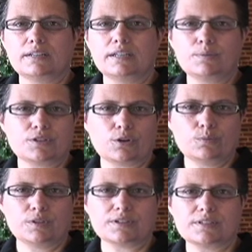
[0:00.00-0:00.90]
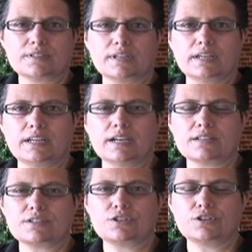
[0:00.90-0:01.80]
He was homeless, and he
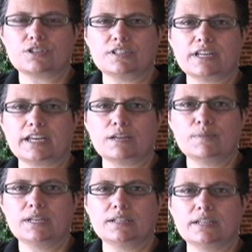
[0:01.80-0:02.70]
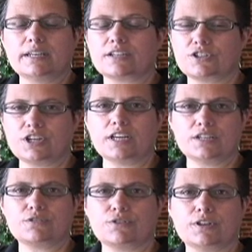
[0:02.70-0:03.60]
asked the church to take him in
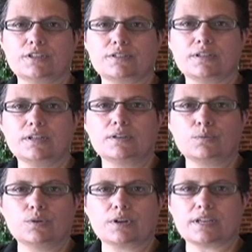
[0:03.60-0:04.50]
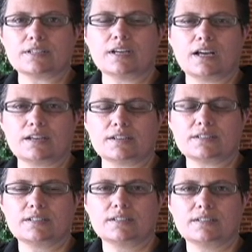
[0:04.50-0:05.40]
exchange for his work as an
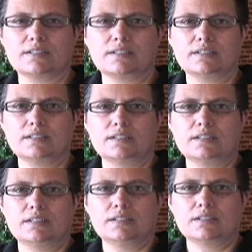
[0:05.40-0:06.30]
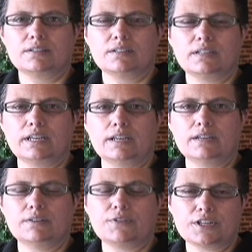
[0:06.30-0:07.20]
artist. He
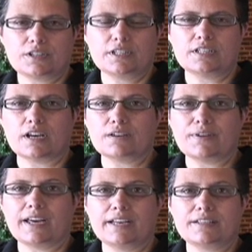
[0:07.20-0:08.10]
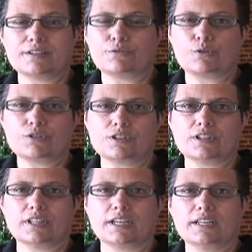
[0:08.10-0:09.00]
eventually died of AIDS,
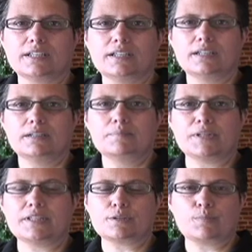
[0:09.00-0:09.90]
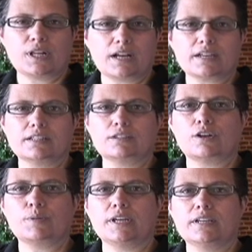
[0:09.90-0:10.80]
unfortunately, but there's a plaque in the
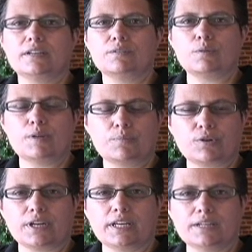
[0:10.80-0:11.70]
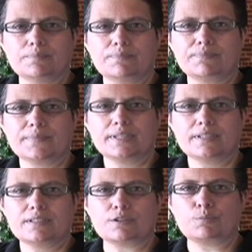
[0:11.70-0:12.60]
lobby remembering him.
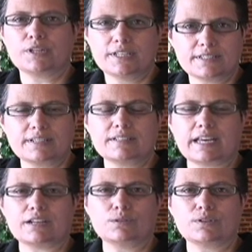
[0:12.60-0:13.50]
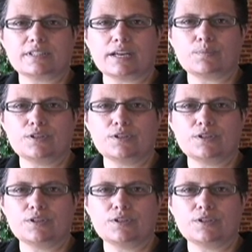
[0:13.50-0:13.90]
So please take a look at that